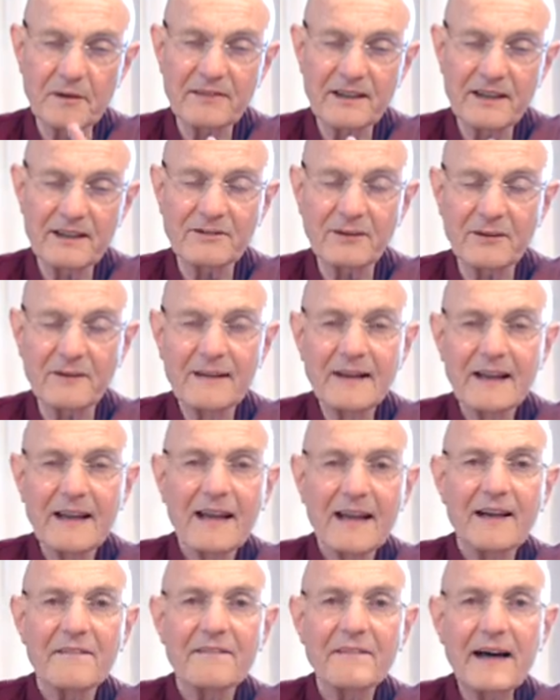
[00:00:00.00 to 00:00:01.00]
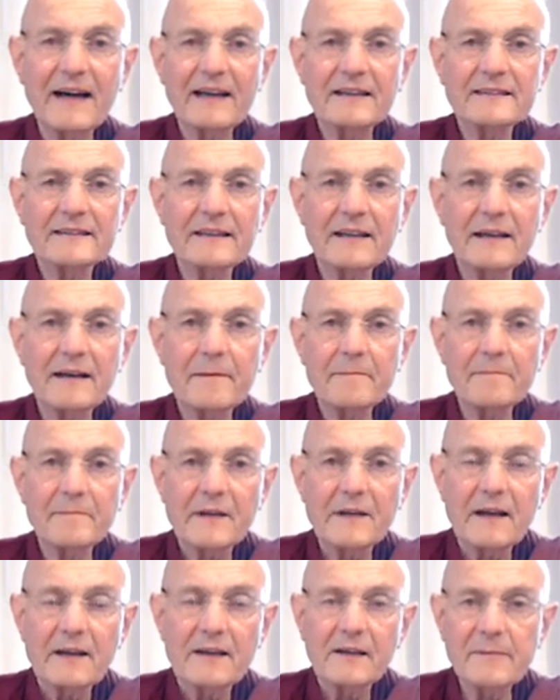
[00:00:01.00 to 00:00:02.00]
fearful, that the
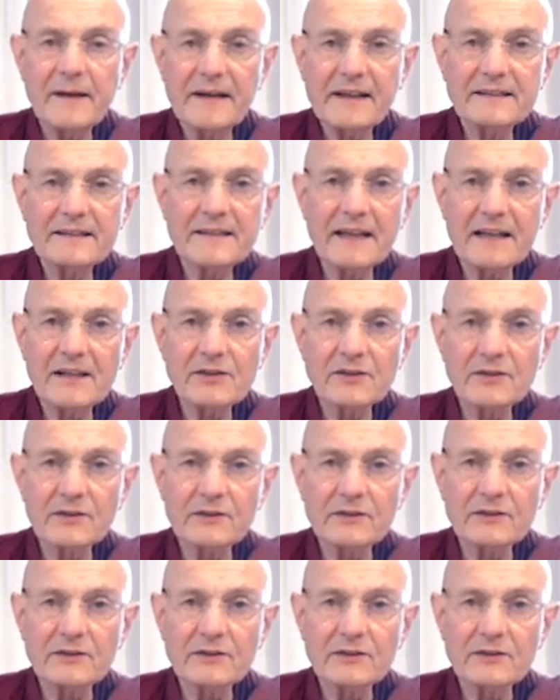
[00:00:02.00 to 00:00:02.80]
meditation